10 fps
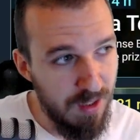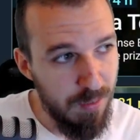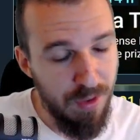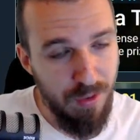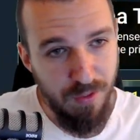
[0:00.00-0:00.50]

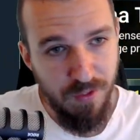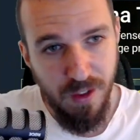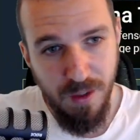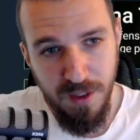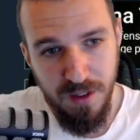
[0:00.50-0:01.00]
to
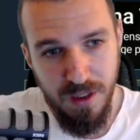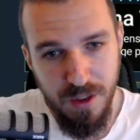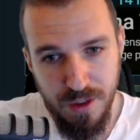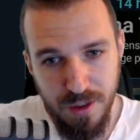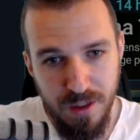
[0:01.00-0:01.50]
farm the
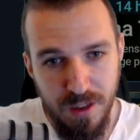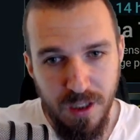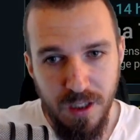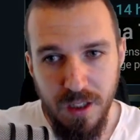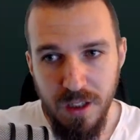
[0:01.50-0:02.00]
dungeon
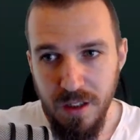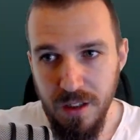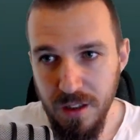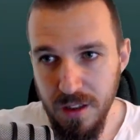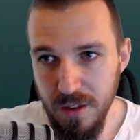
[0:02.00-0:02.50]

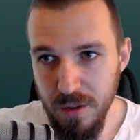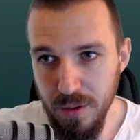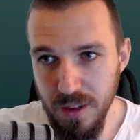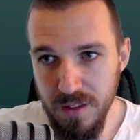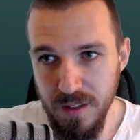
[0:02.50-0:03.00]
to
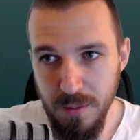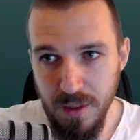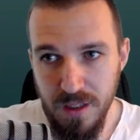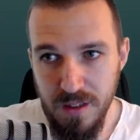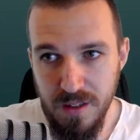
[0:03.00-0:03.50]
get some
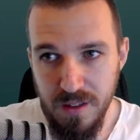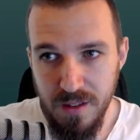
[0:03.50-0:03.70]
nice